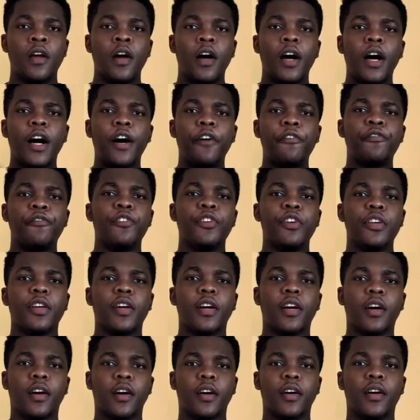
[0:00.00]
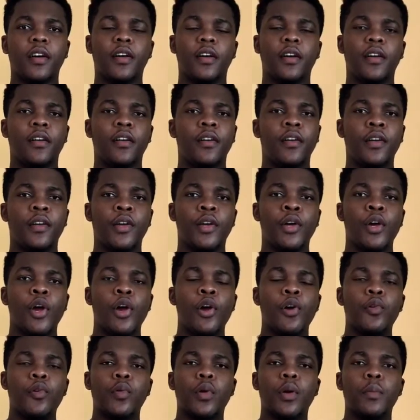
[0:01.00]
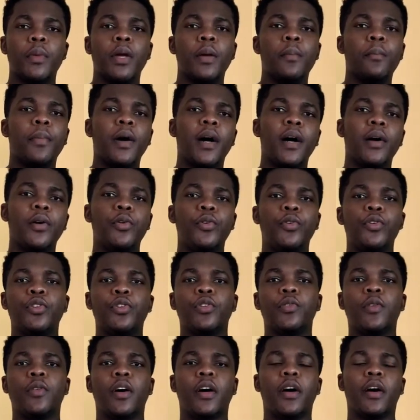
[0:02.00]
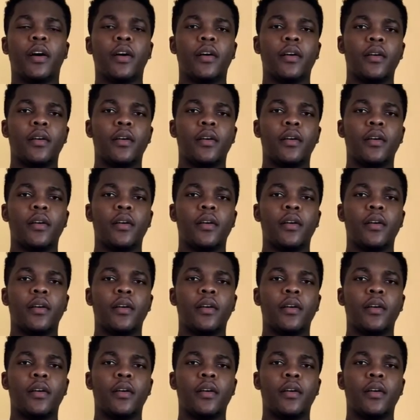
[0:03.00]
Africa, remember who you are.